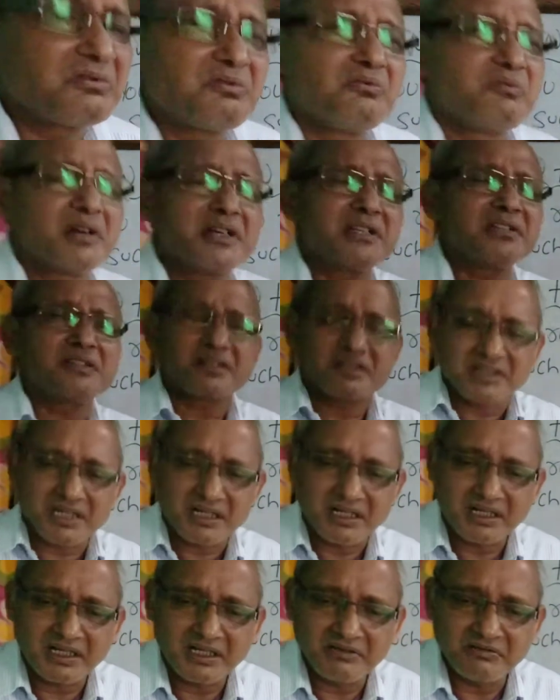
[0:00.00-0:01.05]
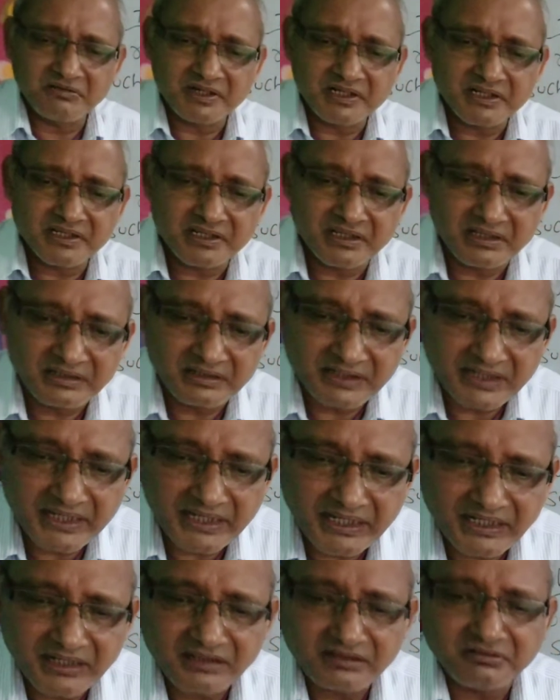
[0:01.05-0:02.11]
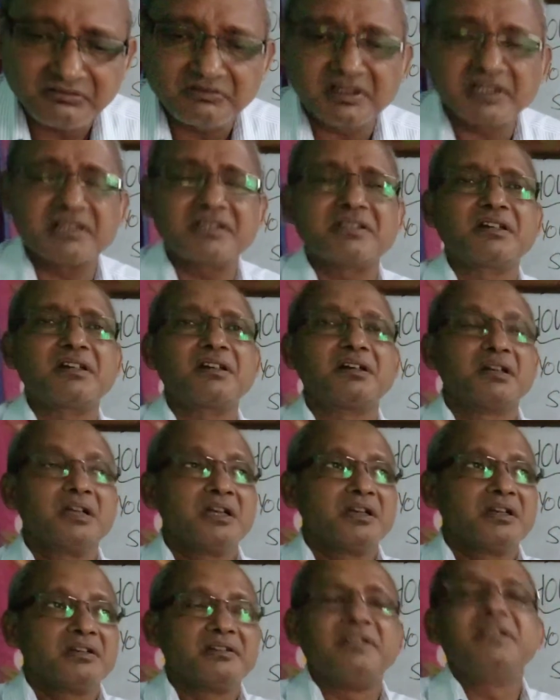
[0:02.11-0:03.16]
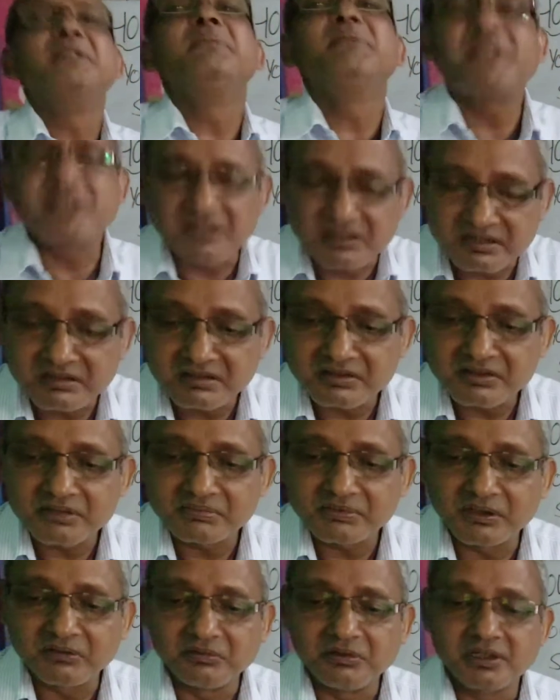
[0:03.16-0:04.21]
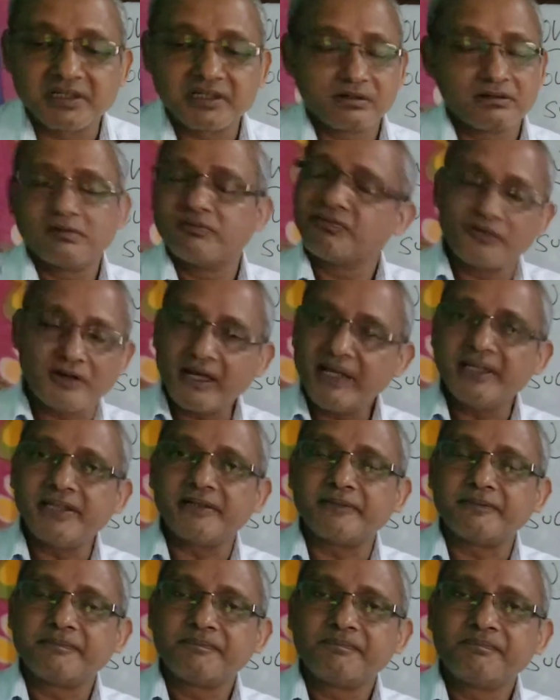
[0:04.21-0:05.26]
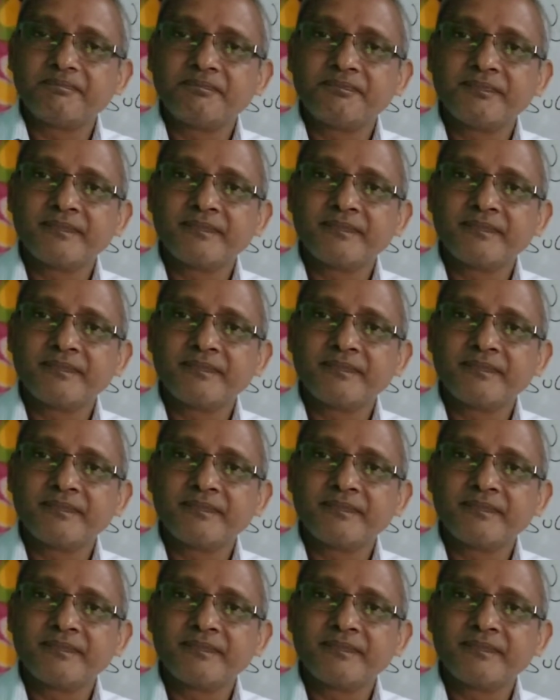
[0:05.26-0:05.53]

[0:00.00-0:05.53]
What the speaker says: what is the time, what is the length, what is the limitations of the words? Fine.